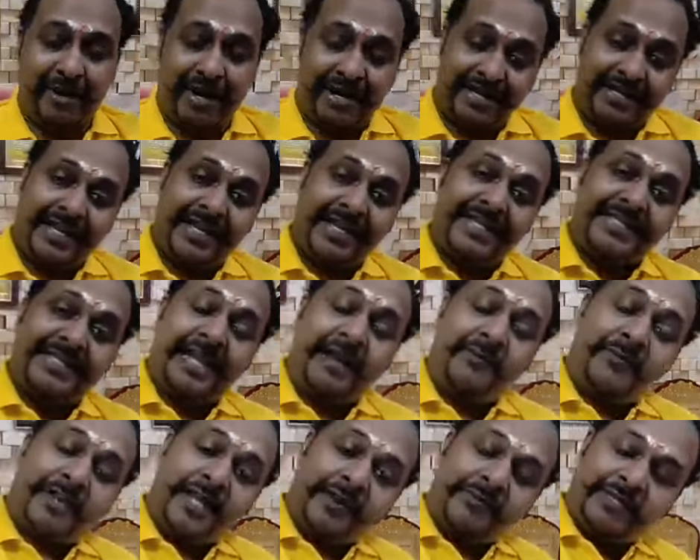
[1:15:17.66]
but
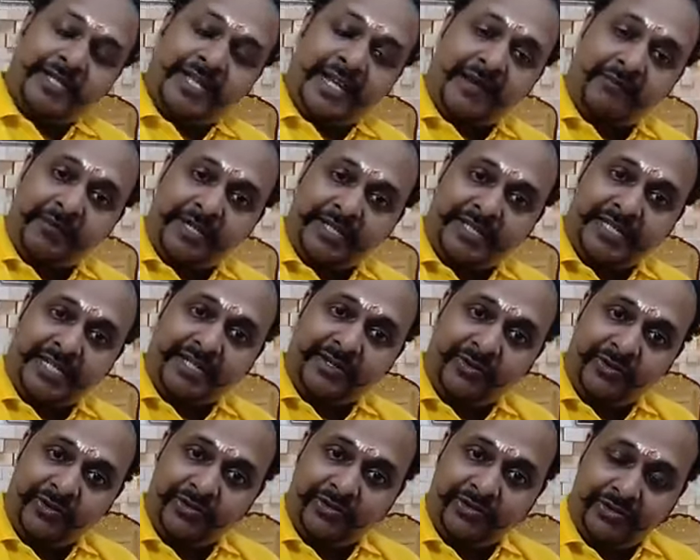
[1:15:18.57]
sometimes the MSc
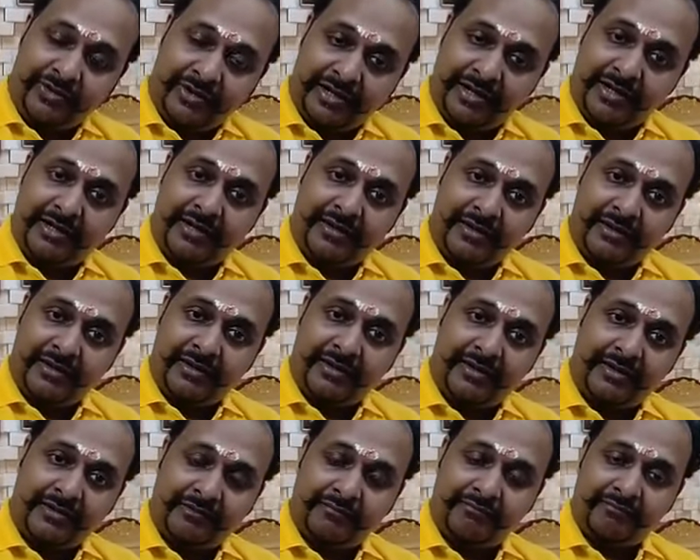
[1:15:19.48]
you do and
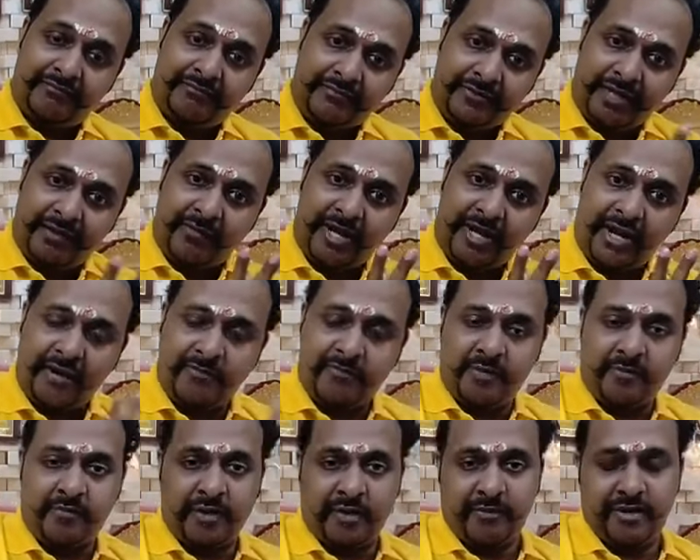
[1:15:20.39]
uh, they may not
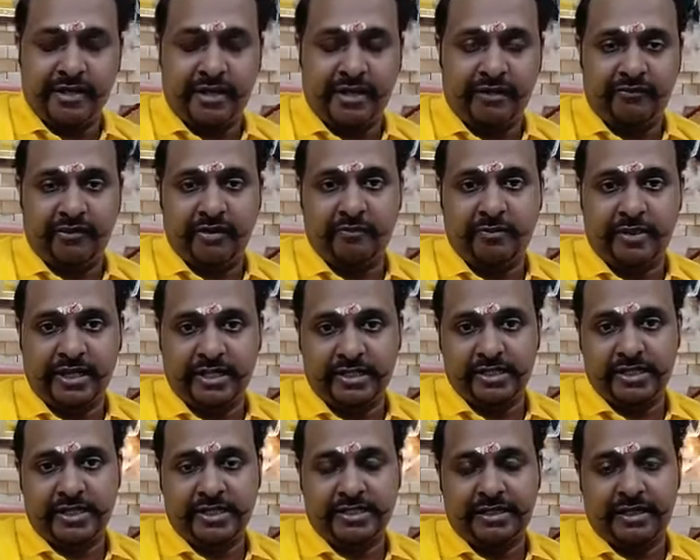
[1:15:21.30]
be permitting for
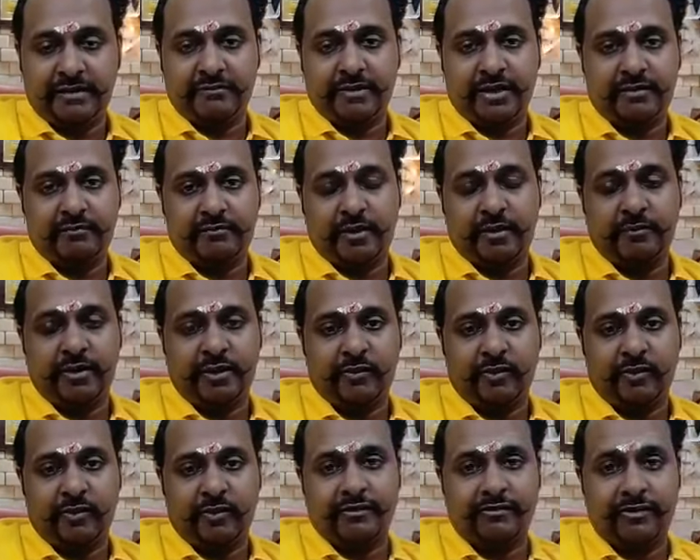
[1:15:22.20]
PhD they might permit
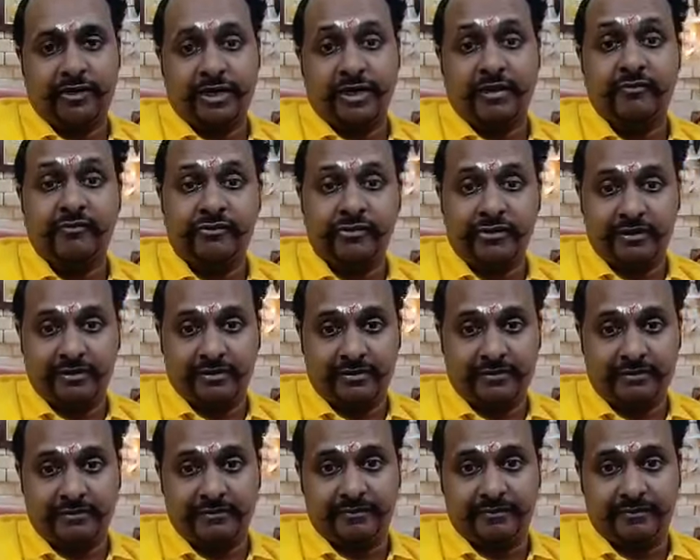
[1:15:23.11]
only for MPhil